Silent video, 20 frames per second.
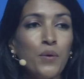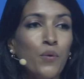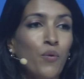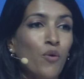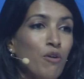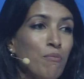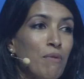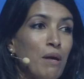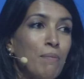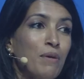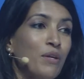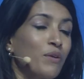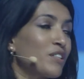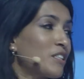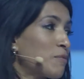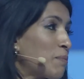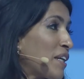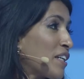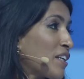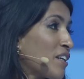or maybe you
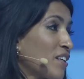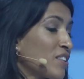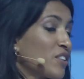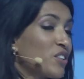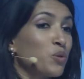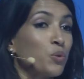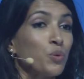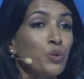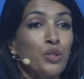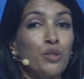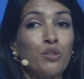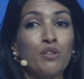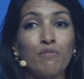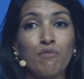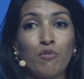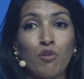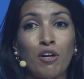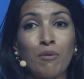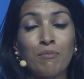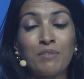spend it on school
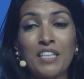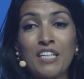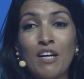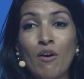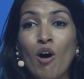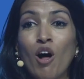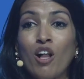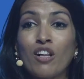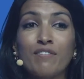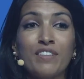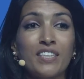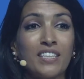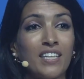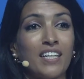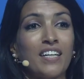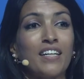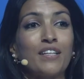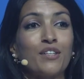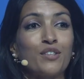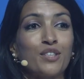uniforms, and now all of a
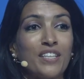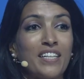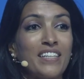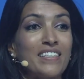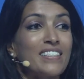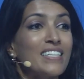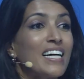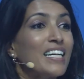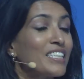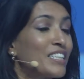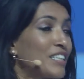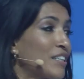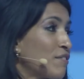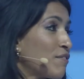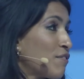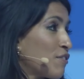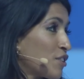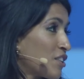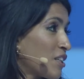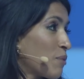sudden there's an
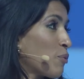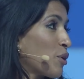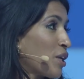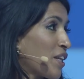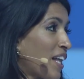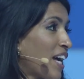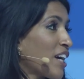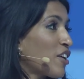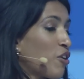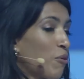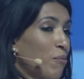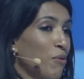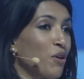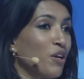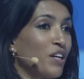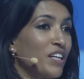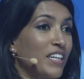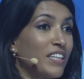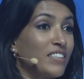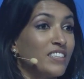incentive for someone in that
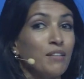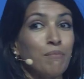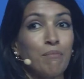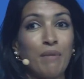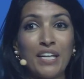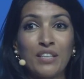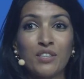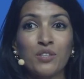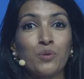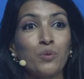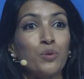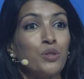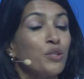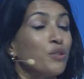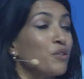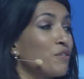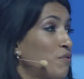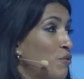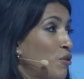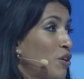community to make school
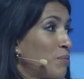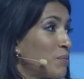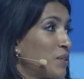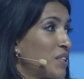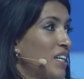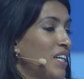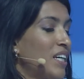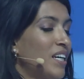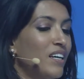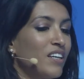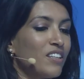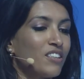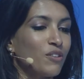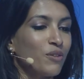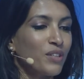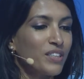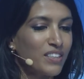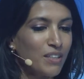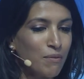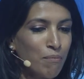uniforms. So
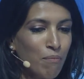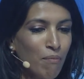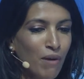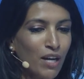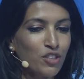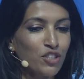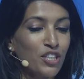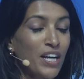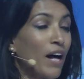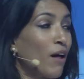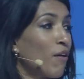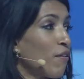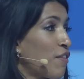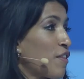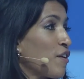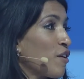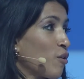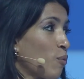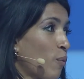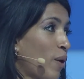it's a much
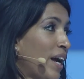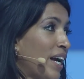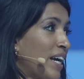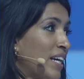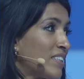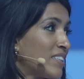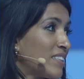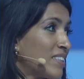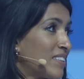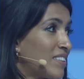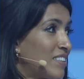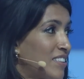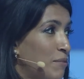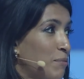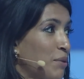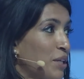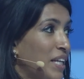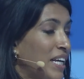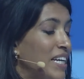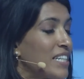healthier way to
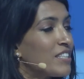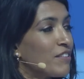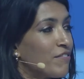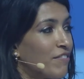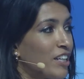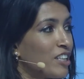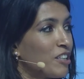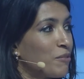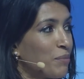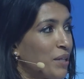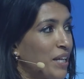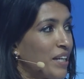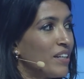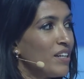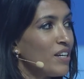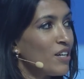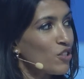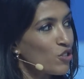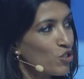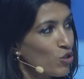stimulate development
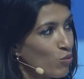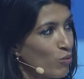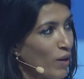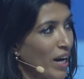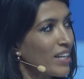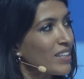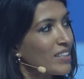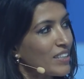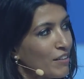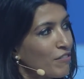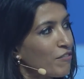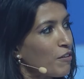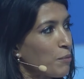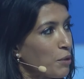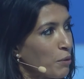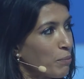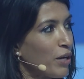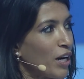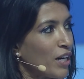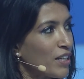directly from
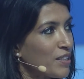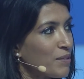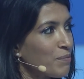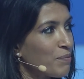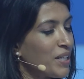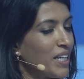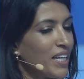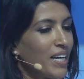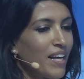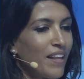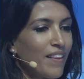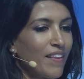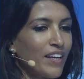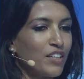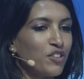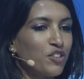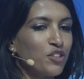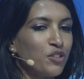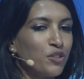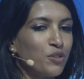the bottom
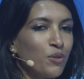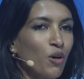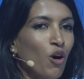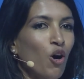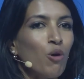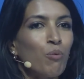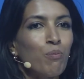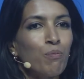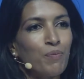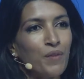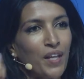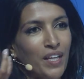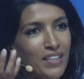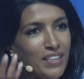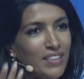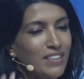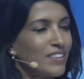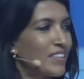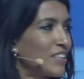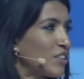than to hope that
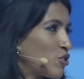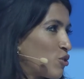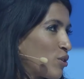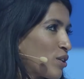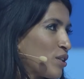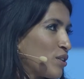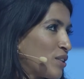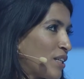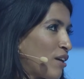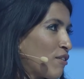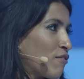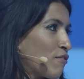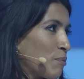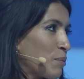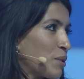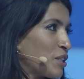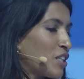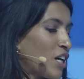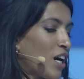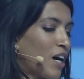these things trickle down from
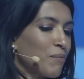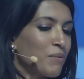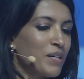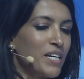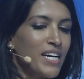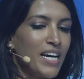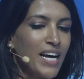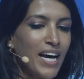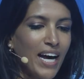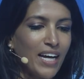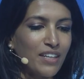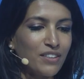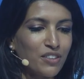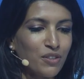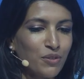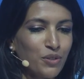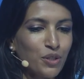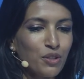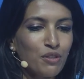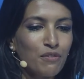the top. And so
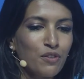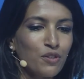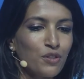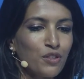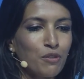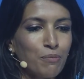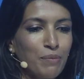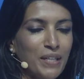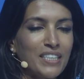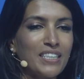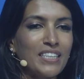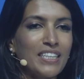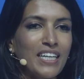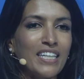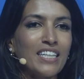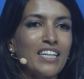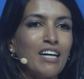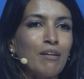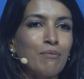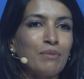universal basic
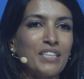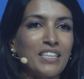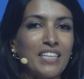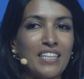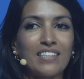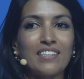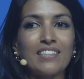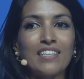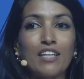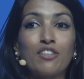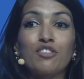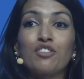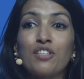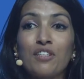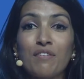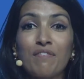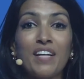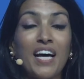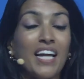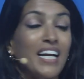income is an extension
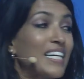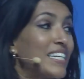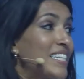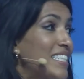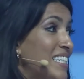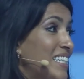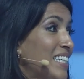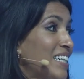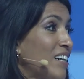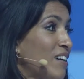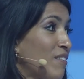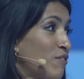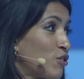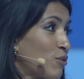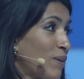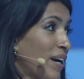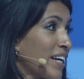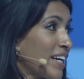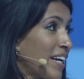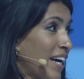of that idea of
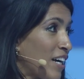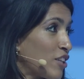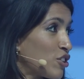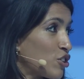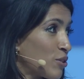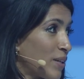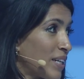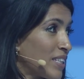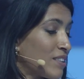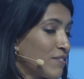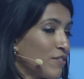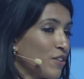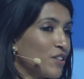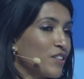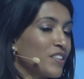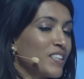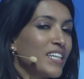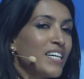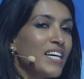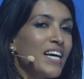direct cash
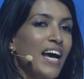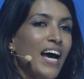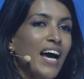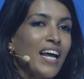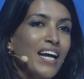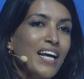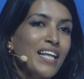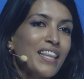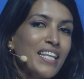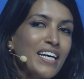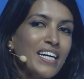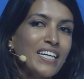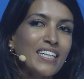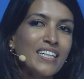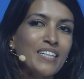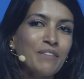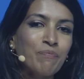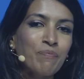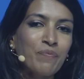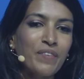transfers and I
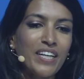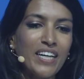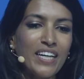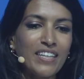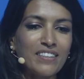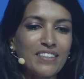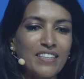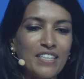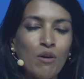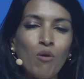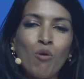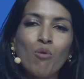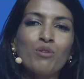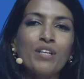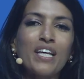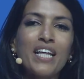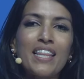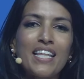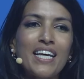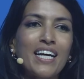think it's the
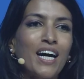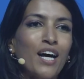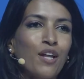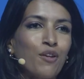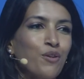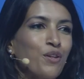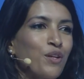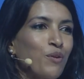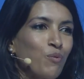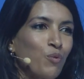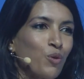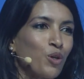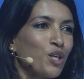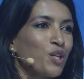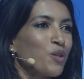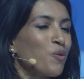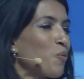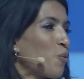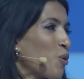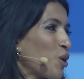only thing other than
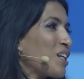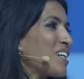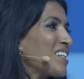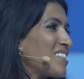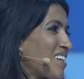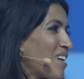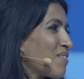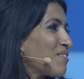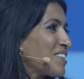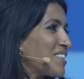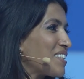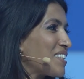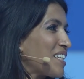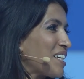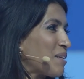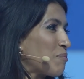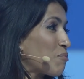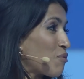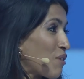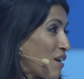work. Work is
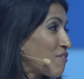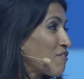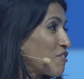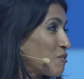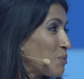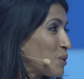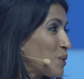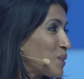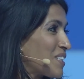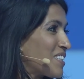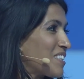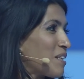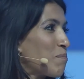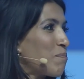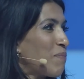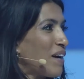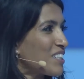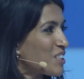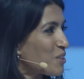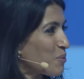obviously preferable. It's the
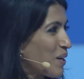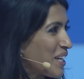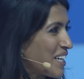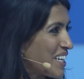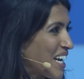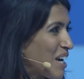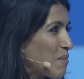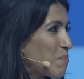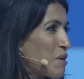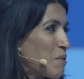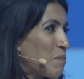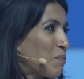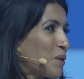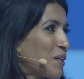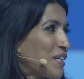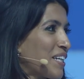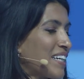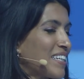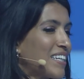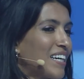best way to get people
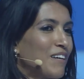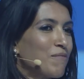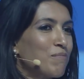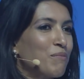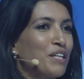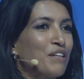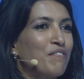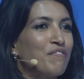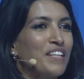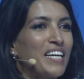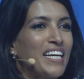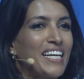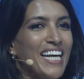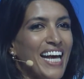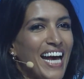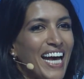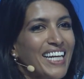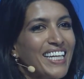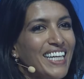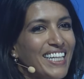an income. But if they
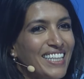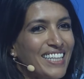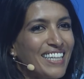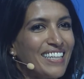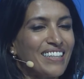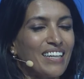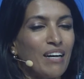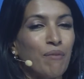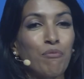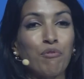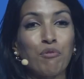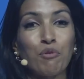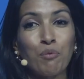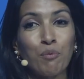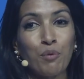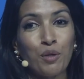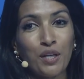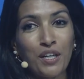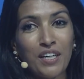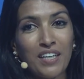can't get the income through
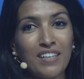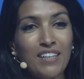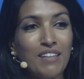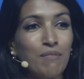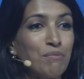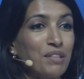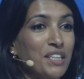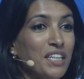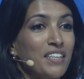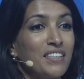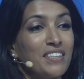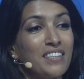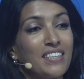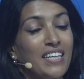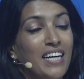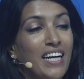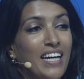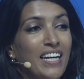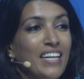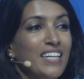work because,
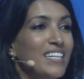say,